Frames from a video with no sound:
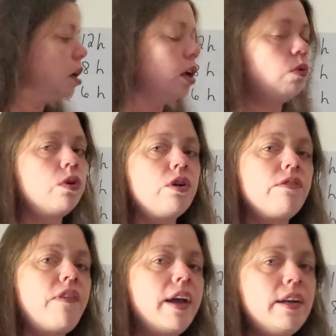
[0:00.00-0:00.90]
in order to
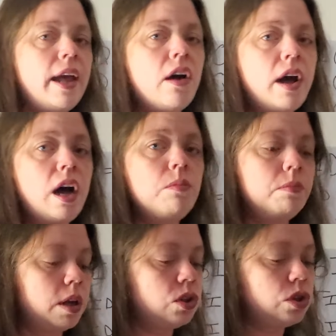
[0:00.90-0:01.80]
find out how
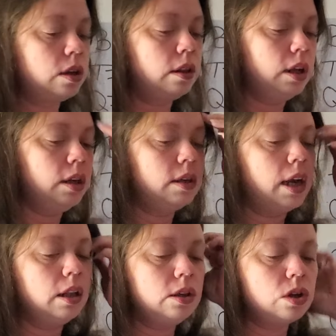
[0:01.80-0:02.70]
much the
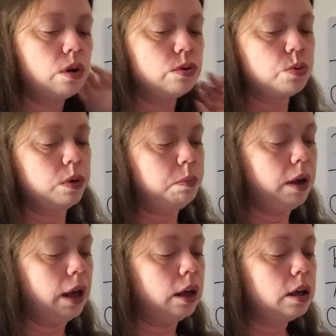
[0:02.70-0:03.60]
daily dose would
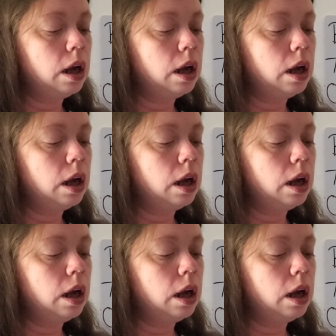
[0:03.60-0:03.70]
be,